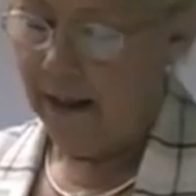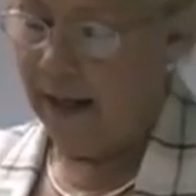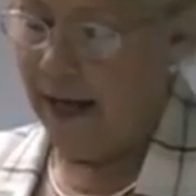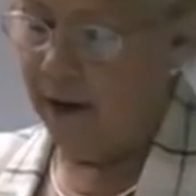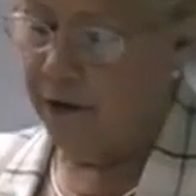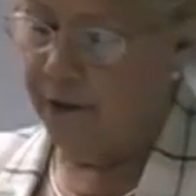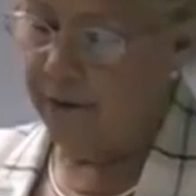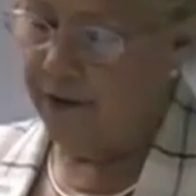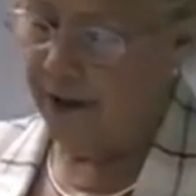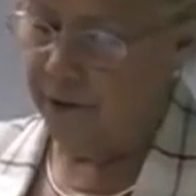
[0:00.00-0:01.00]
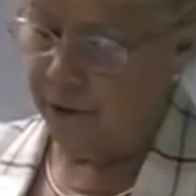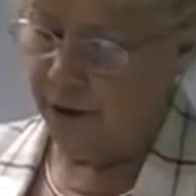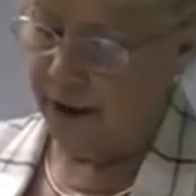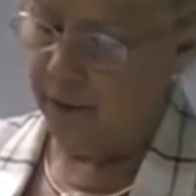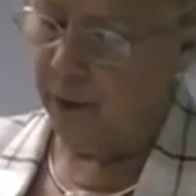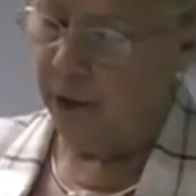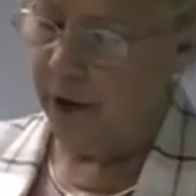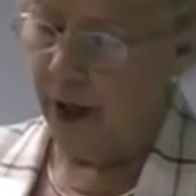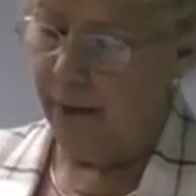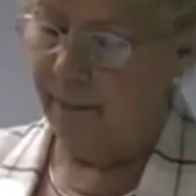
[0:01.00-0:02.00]
Lighteners themselves are the chemical
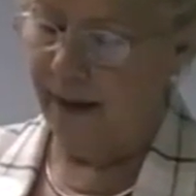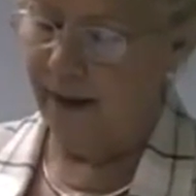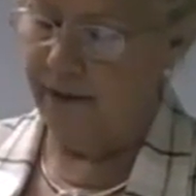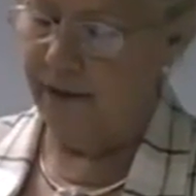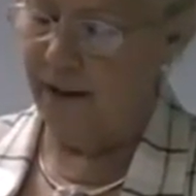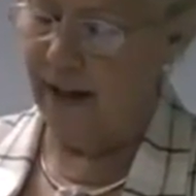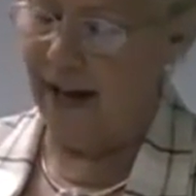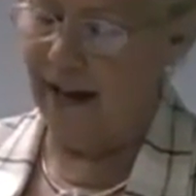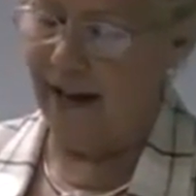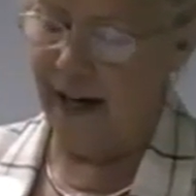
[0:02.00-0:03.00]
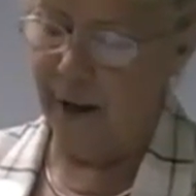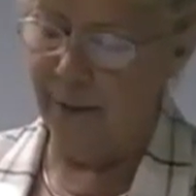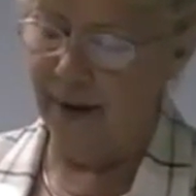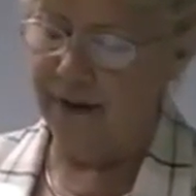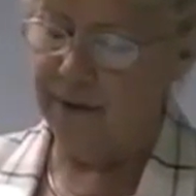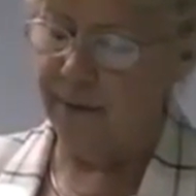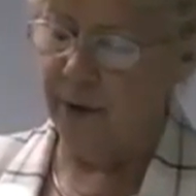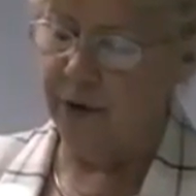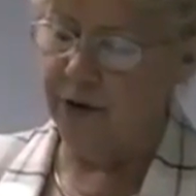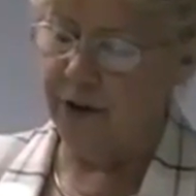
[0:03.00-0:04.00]
compounds that lighten hair by
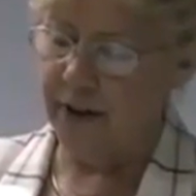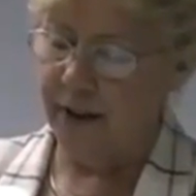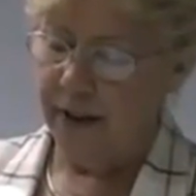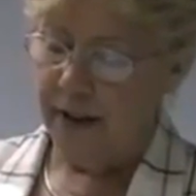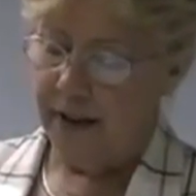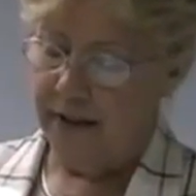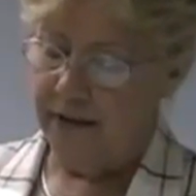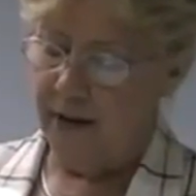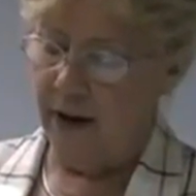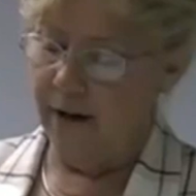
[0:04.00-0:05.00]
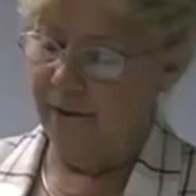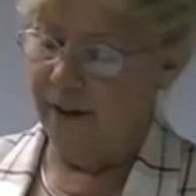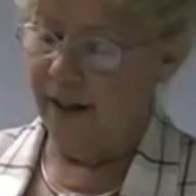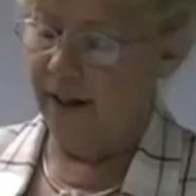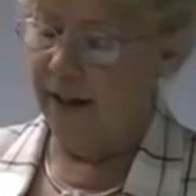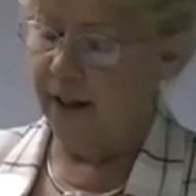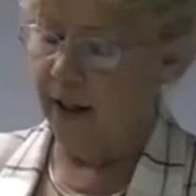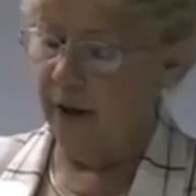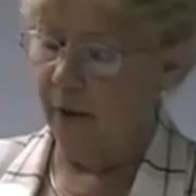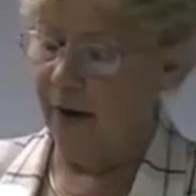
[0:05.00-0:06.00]
dispersing, dissolving, and
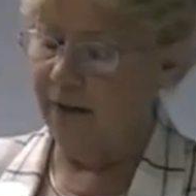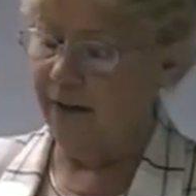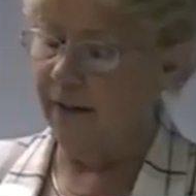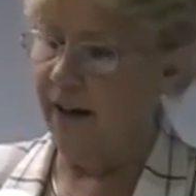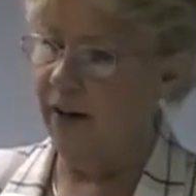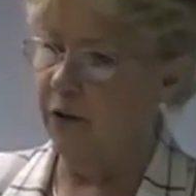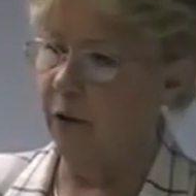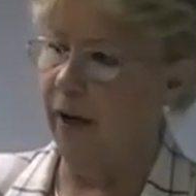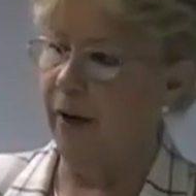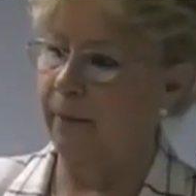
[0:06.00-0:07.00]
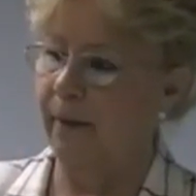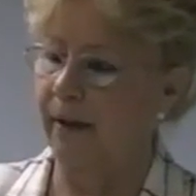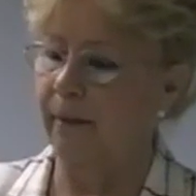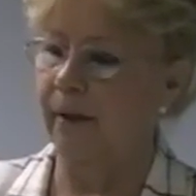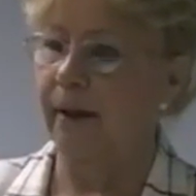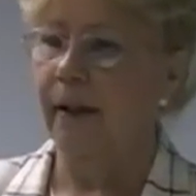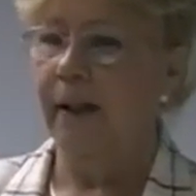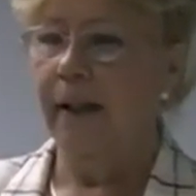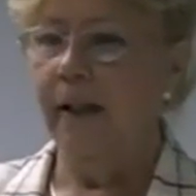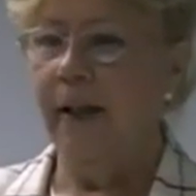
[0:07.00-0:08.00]
decolorizing the natural hair pigment.
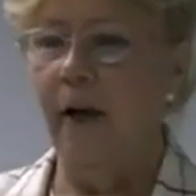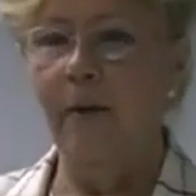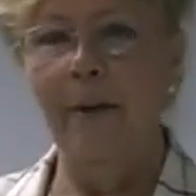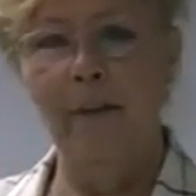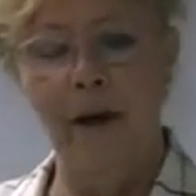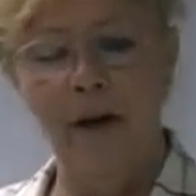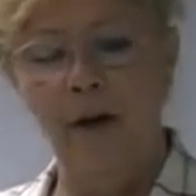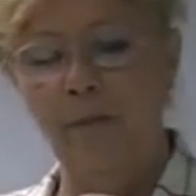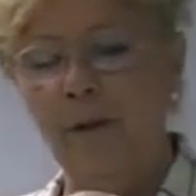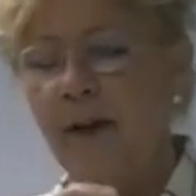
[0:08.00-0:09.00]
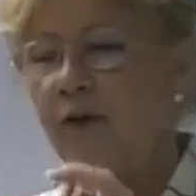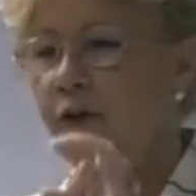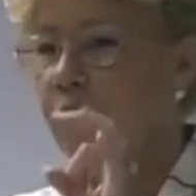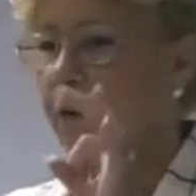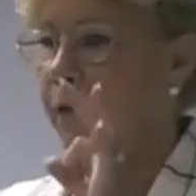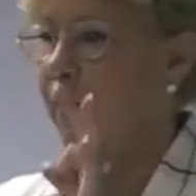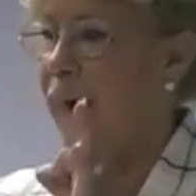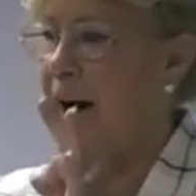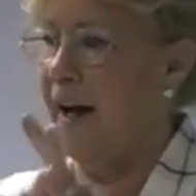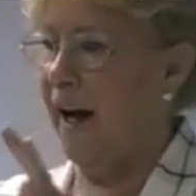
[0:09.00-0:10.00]
Y'all remember our little pictures of the
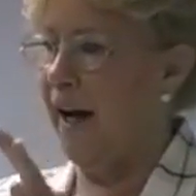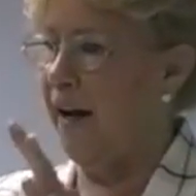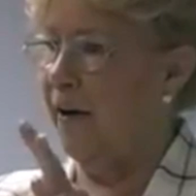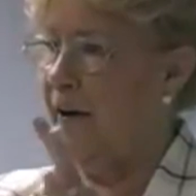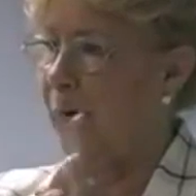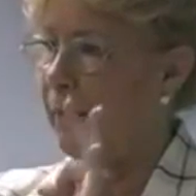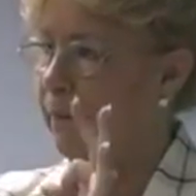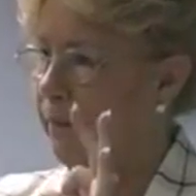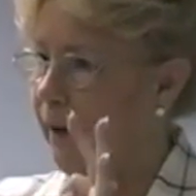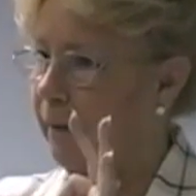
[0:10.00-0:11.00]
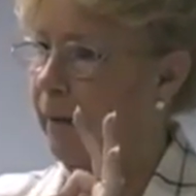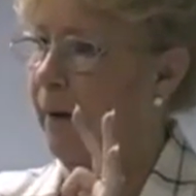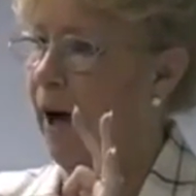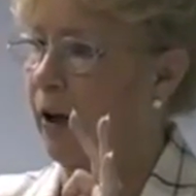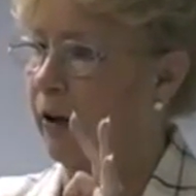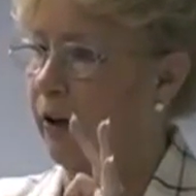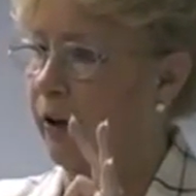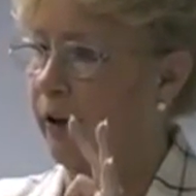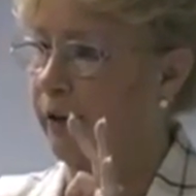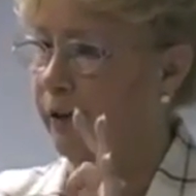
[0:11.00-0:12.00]
fine hair and the pigment
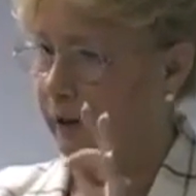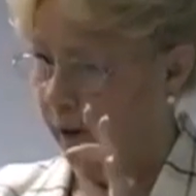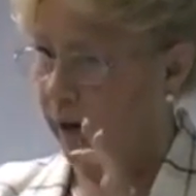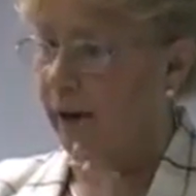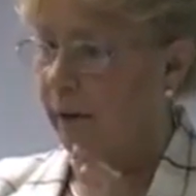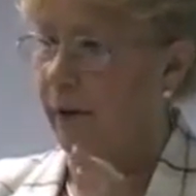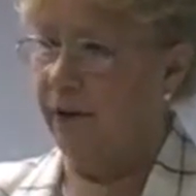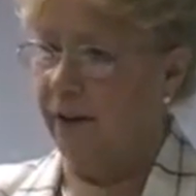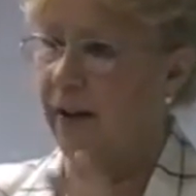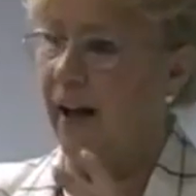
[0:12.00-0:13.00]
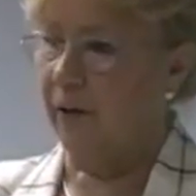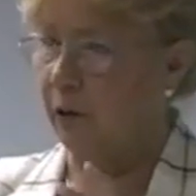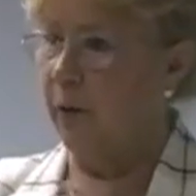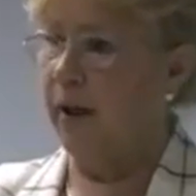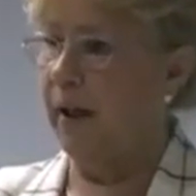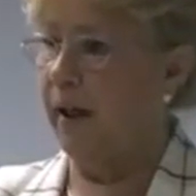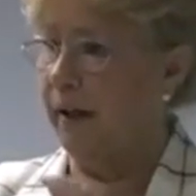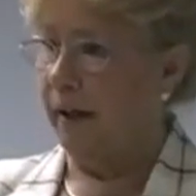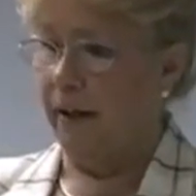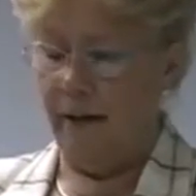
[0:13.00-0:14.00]
molecules? We said like 20,
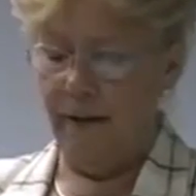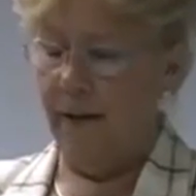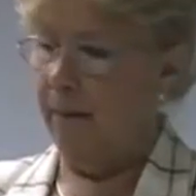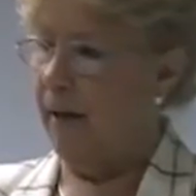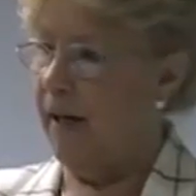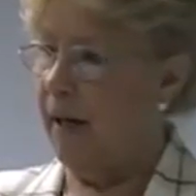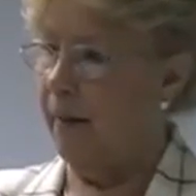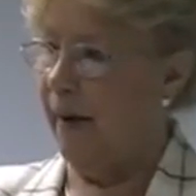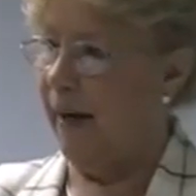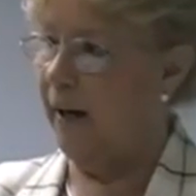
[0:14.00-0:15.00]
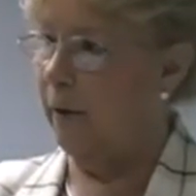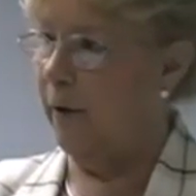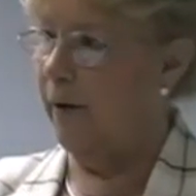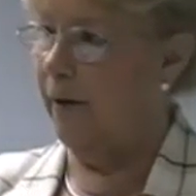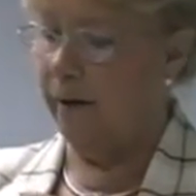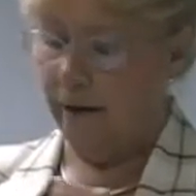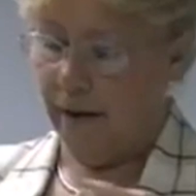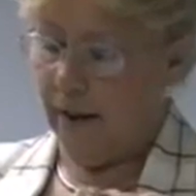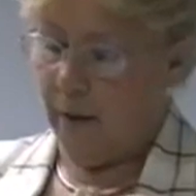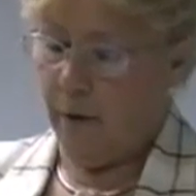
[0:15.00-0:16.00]
and then the medium hair with it.
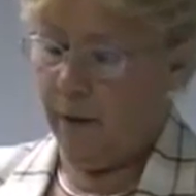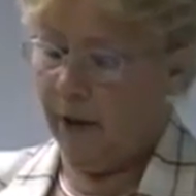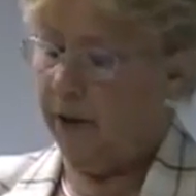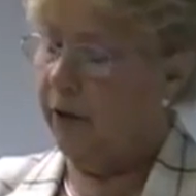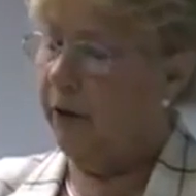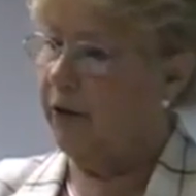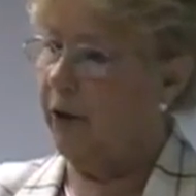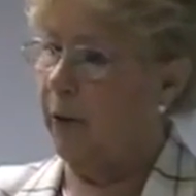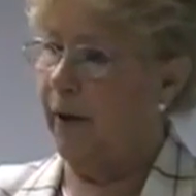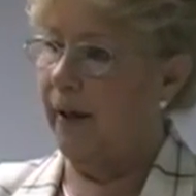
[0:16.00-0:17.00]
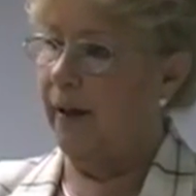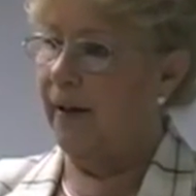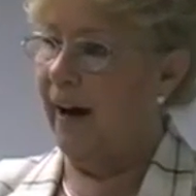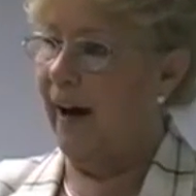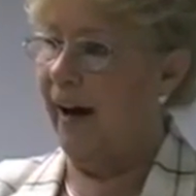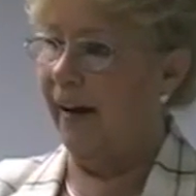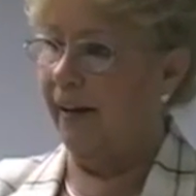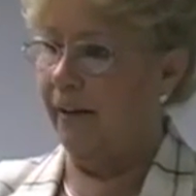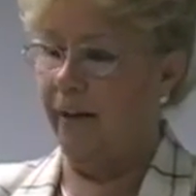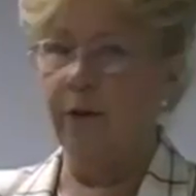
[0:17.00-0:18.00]
What we're going to do is go in and attack
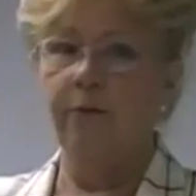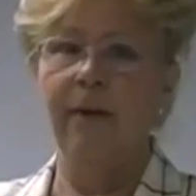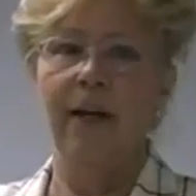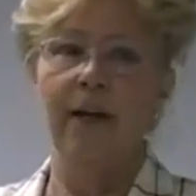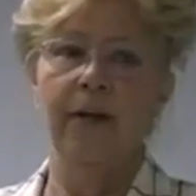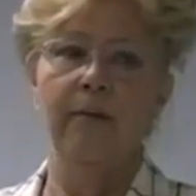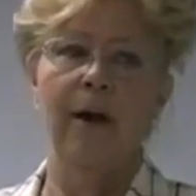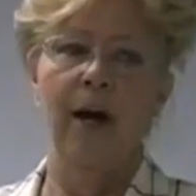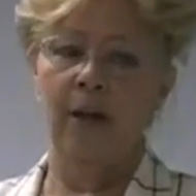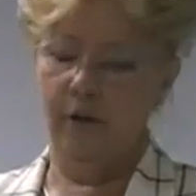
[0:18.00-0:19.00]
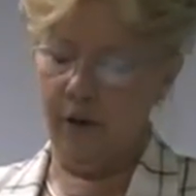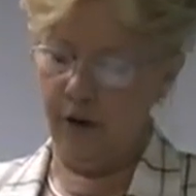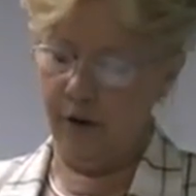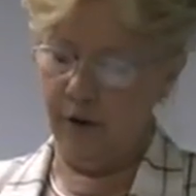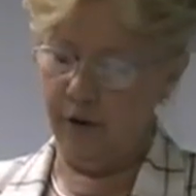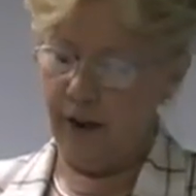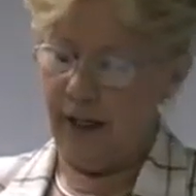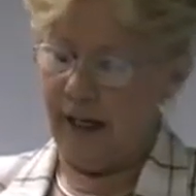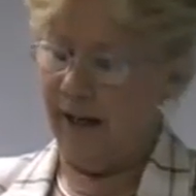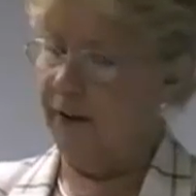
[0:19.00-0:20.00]
those melanin molecules
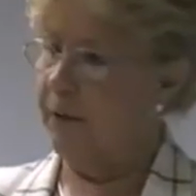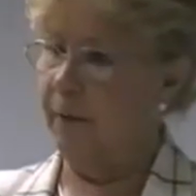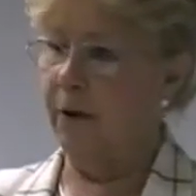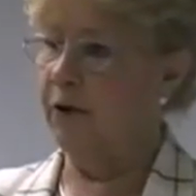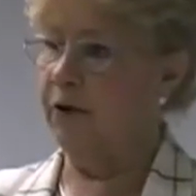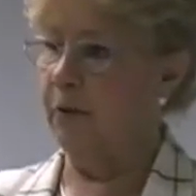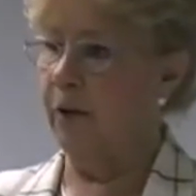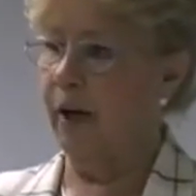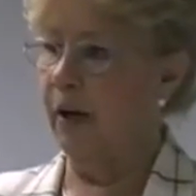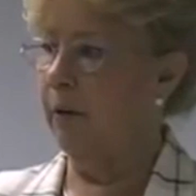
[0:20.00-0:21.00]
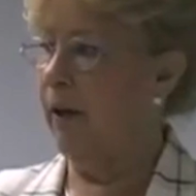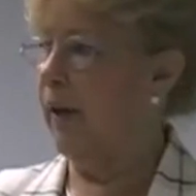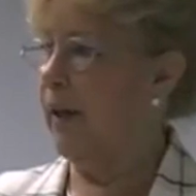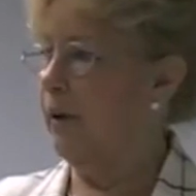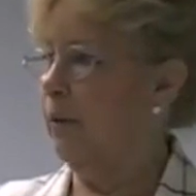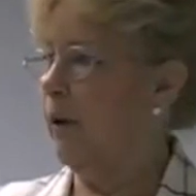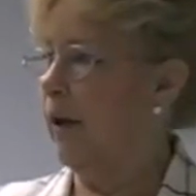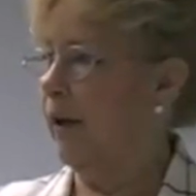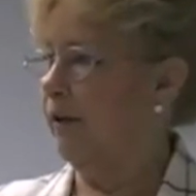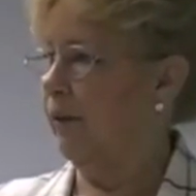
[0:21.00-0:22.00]
and disperse them. We're not really getting rid
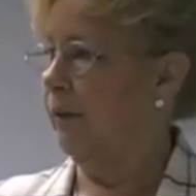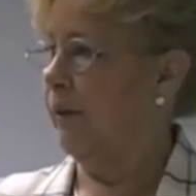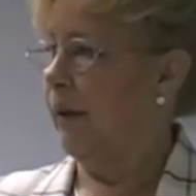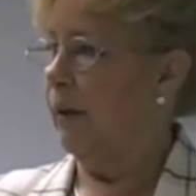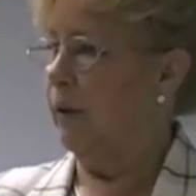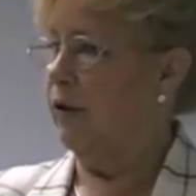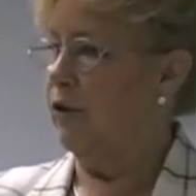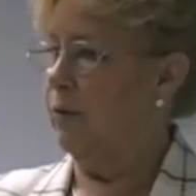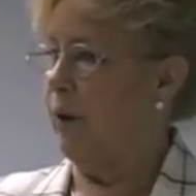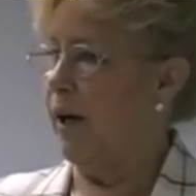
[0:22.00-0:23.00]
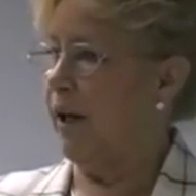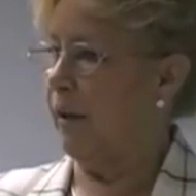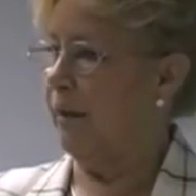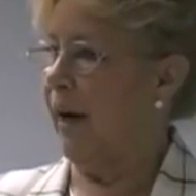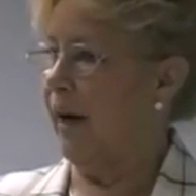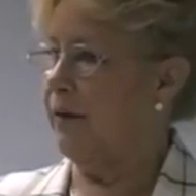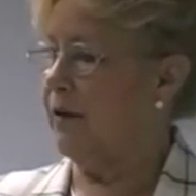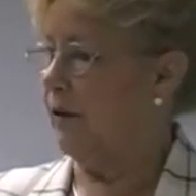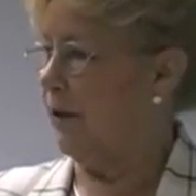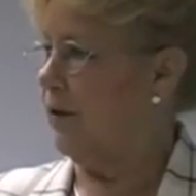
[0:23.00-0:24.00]
of them. We're just breaking them down
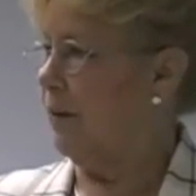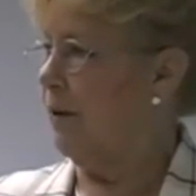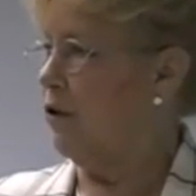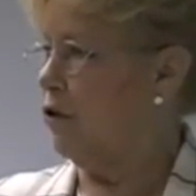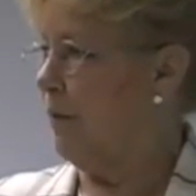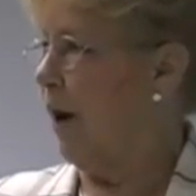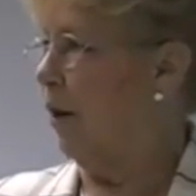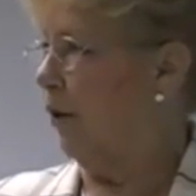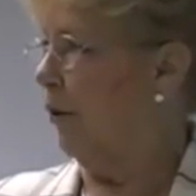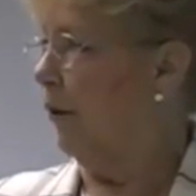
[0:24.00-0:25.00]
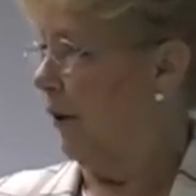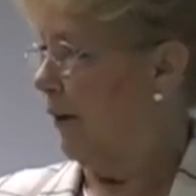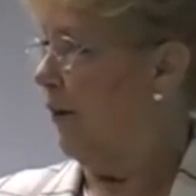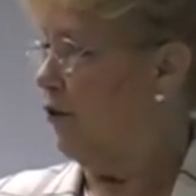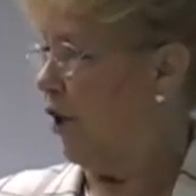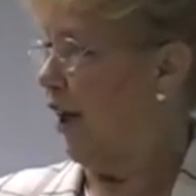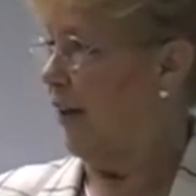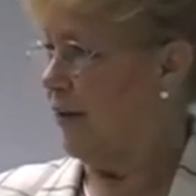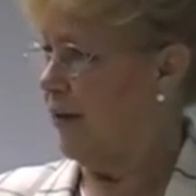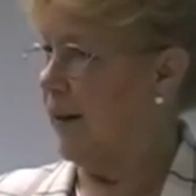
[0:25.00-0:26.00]
so they're so much smaller that you
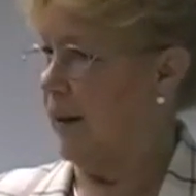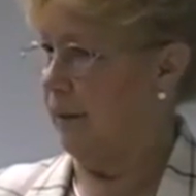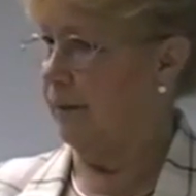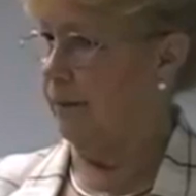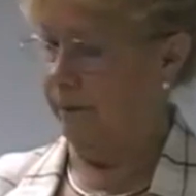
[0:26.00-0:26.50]
can't see them.